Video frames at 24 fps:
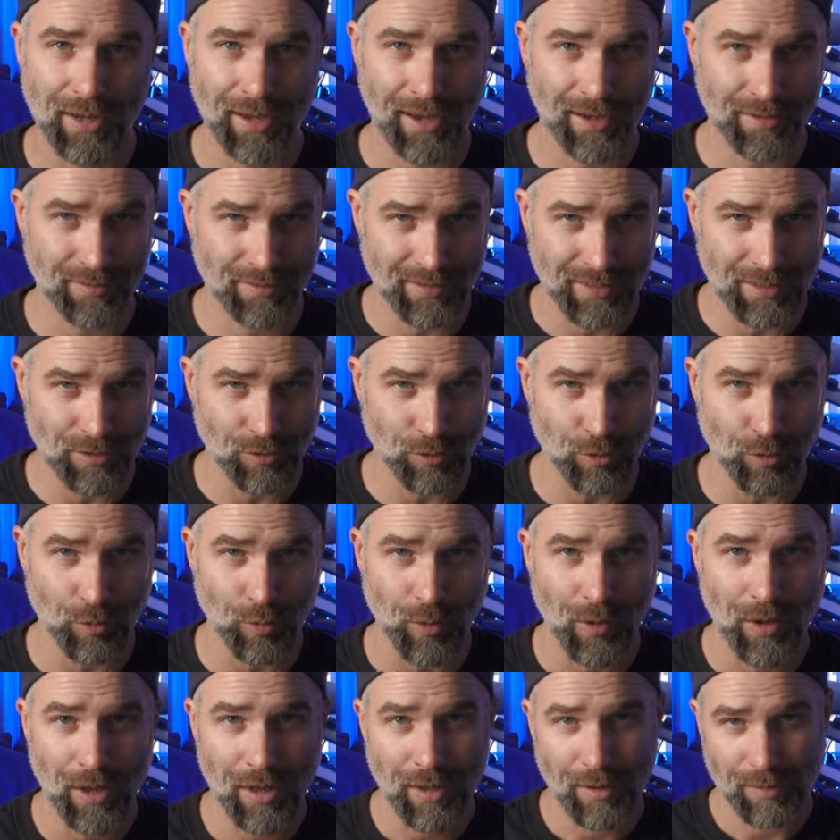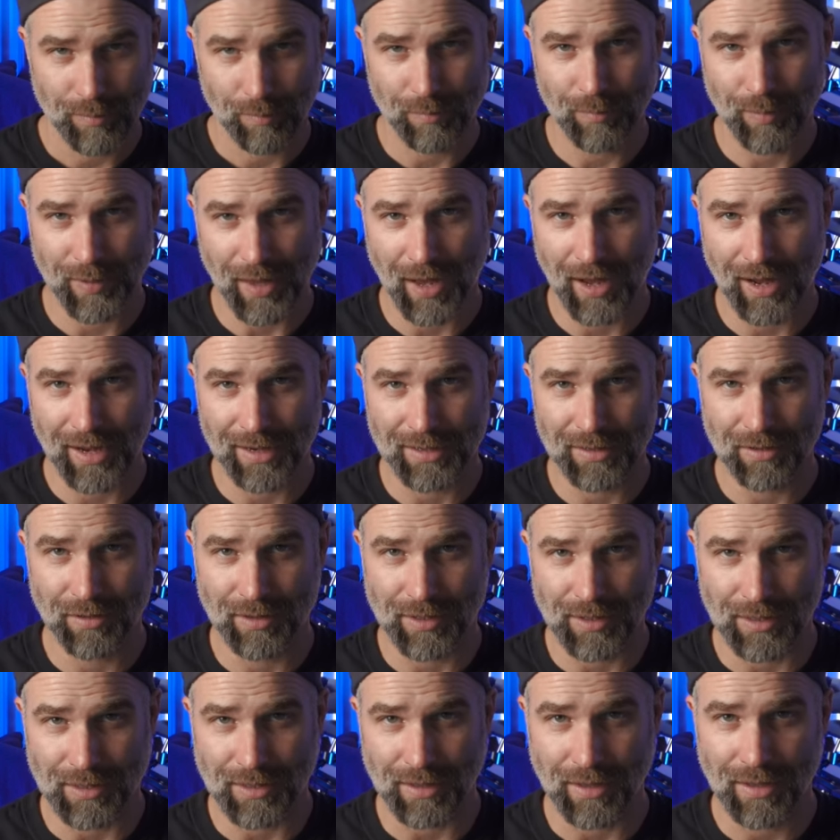I see you behind
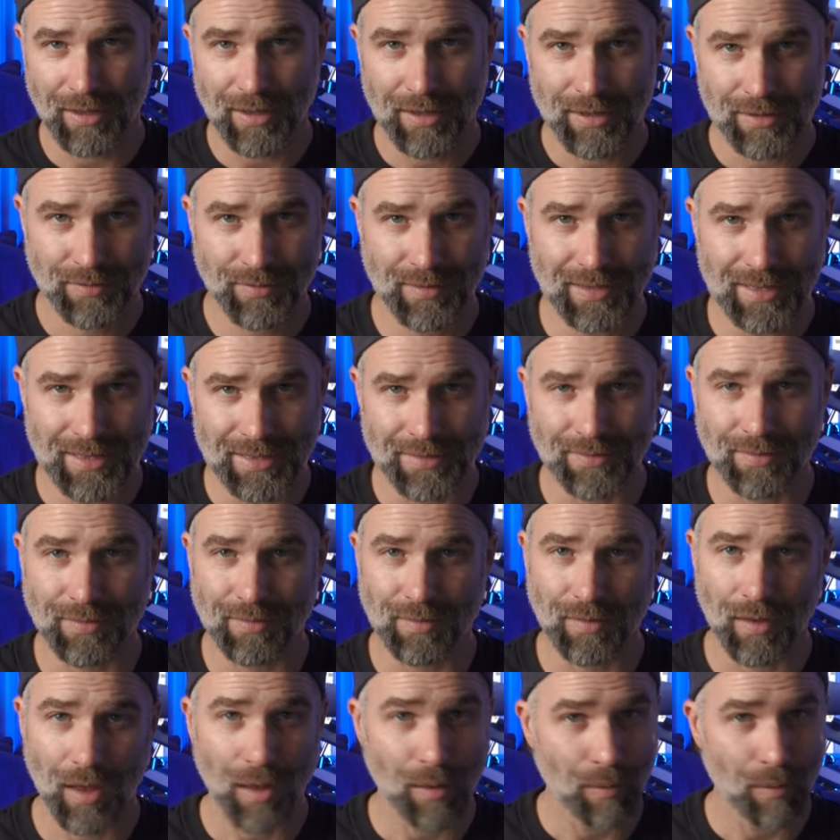the scenes.